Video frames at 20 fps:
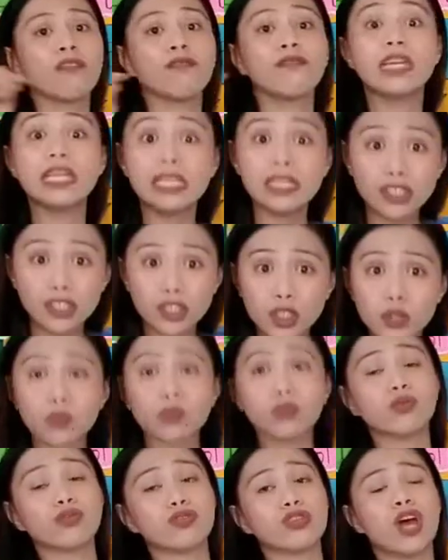of
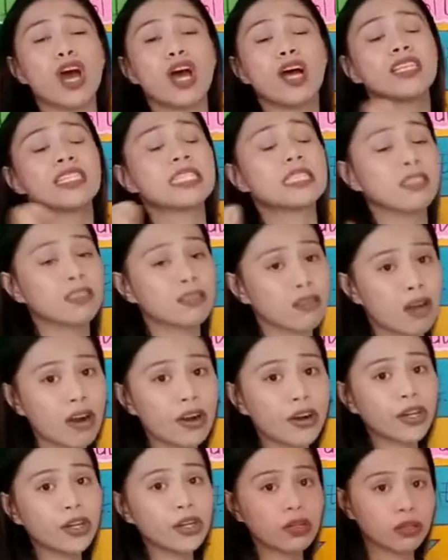issues,
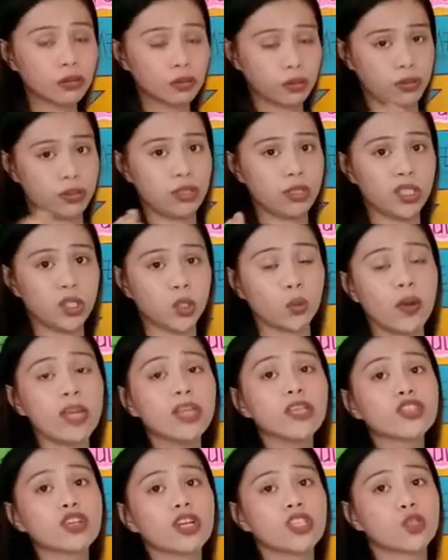scenarios,
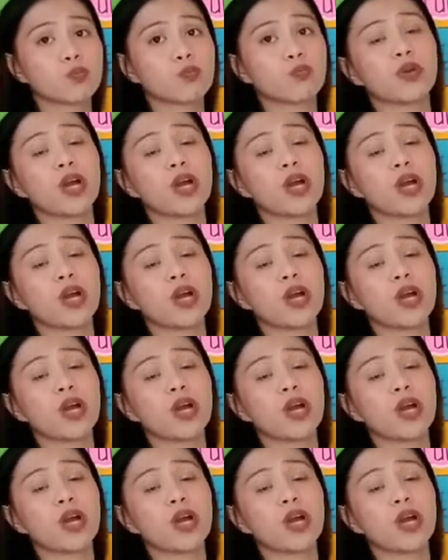situations,